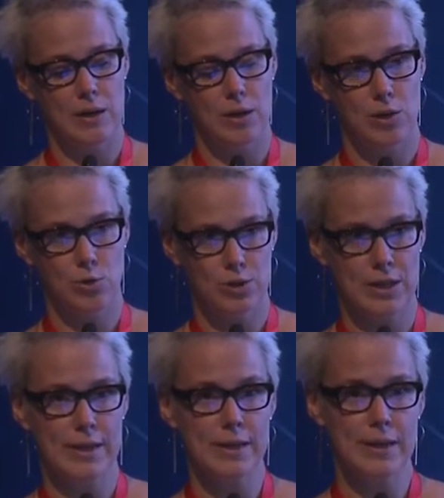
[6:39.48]

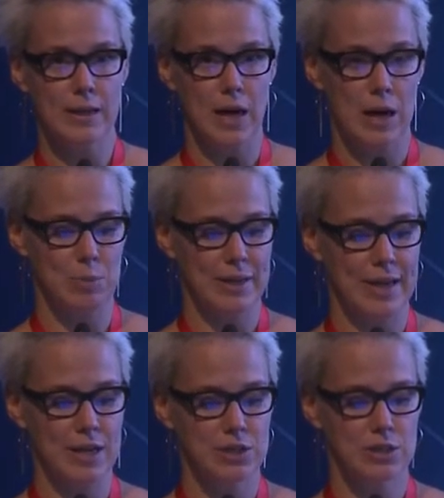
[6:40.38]
Usually,
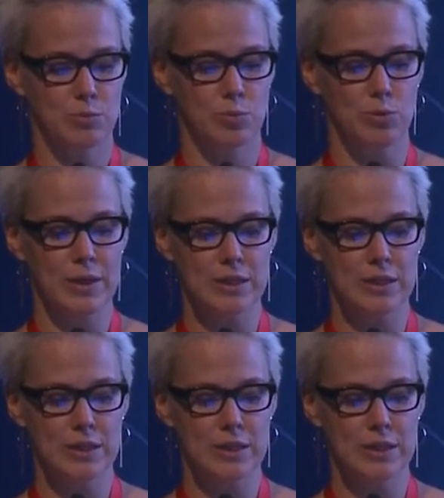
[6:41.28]
applications poorly